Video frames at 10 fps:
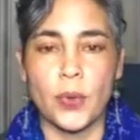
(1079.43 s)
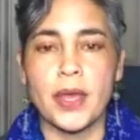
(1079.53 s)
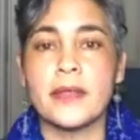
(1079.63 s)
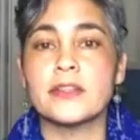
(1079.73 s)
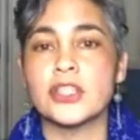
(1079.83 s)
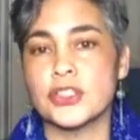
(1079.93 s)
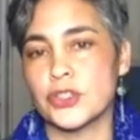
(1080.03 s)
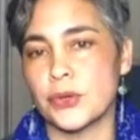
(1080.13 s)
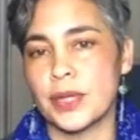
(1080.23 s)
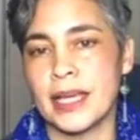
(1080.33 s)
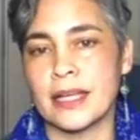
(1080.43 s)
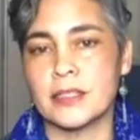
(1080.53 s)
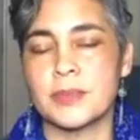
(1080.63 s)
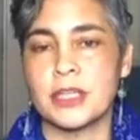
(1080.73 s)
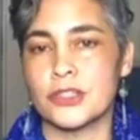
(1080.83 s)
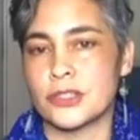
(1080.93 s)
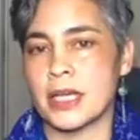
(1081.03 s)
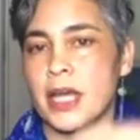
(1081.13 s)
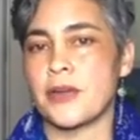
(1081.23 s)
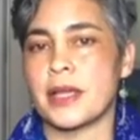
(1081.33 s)
with just your own hands because you're
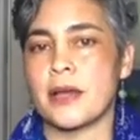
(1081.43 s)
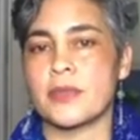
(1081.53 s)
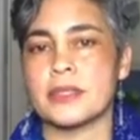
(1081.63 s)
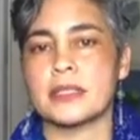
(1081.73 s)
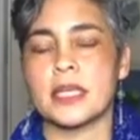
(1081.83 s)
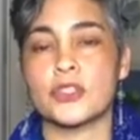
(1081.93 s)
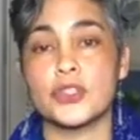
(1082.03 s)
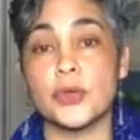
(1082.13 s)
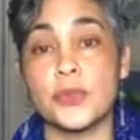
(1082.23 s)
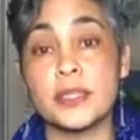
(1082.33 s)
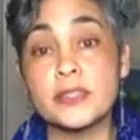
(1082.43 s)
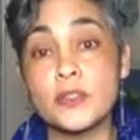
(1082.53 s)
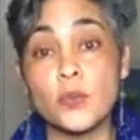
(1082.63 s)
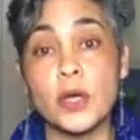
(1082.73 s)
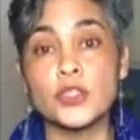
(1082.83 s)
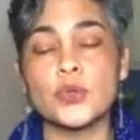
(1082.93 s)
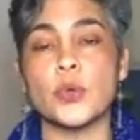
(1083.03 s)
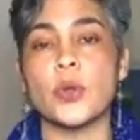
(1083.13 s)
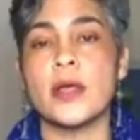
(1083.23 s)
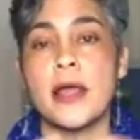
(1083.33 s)
tiring out this hand. So this is one
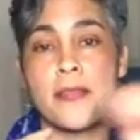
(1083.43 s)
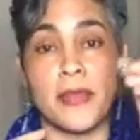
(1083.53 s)
tool